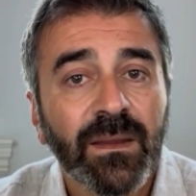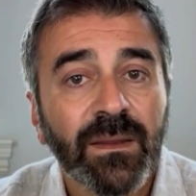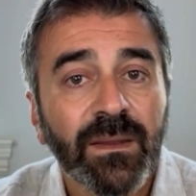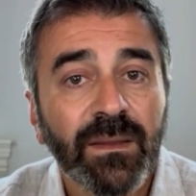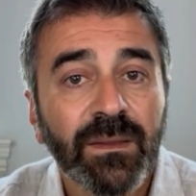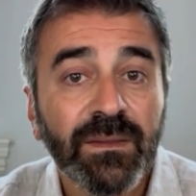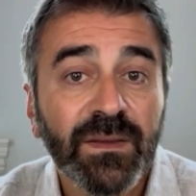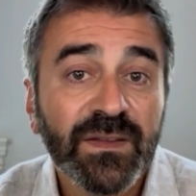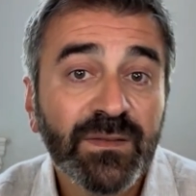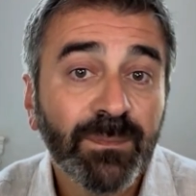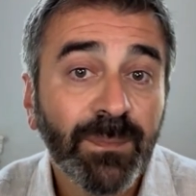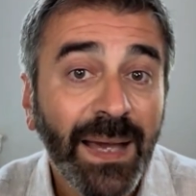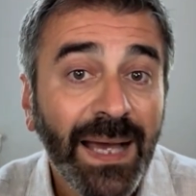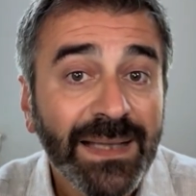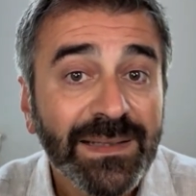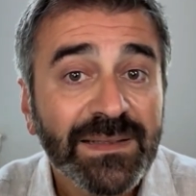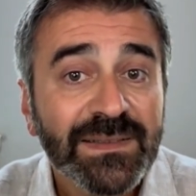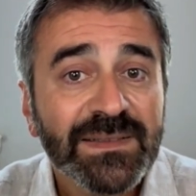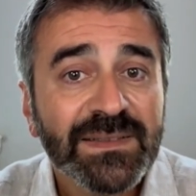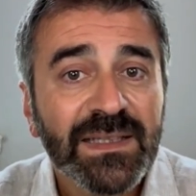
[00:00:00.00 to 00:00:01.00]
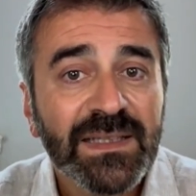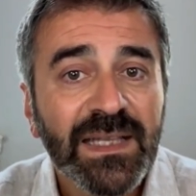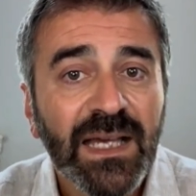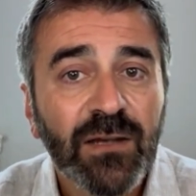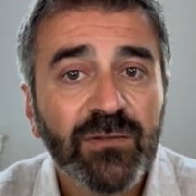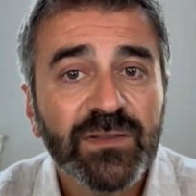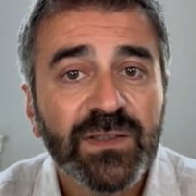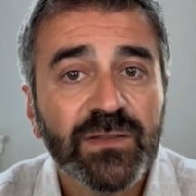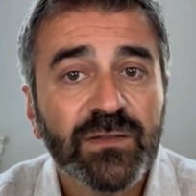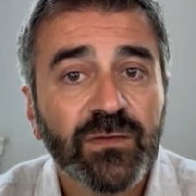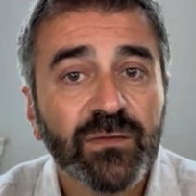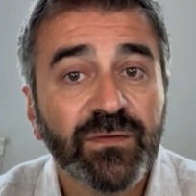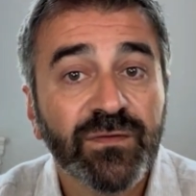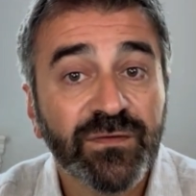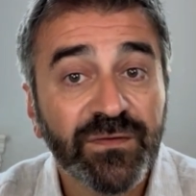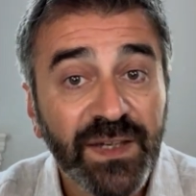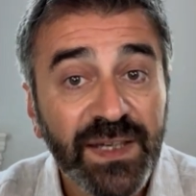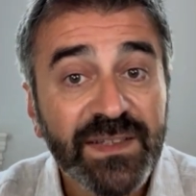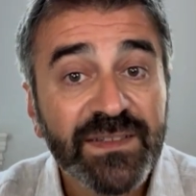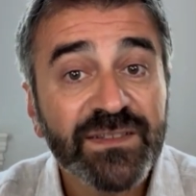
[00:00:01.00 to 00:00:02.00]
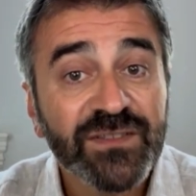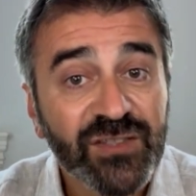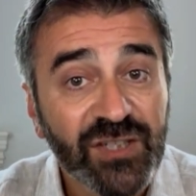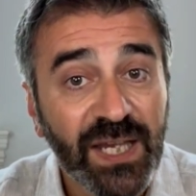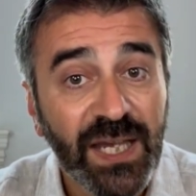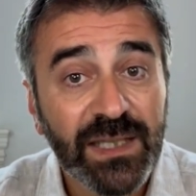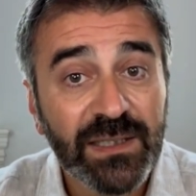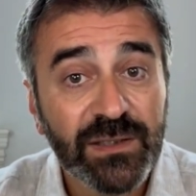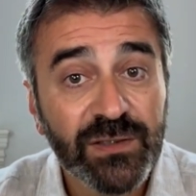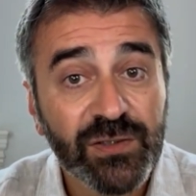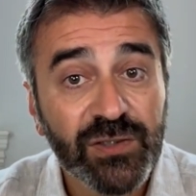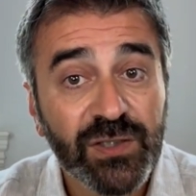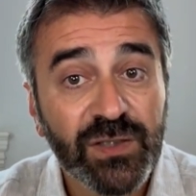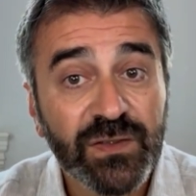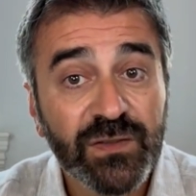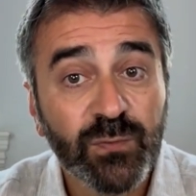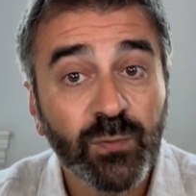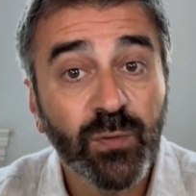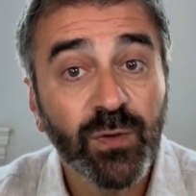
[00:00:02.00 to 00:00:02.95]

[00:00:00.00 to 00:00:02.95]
This balance allows us to face challenges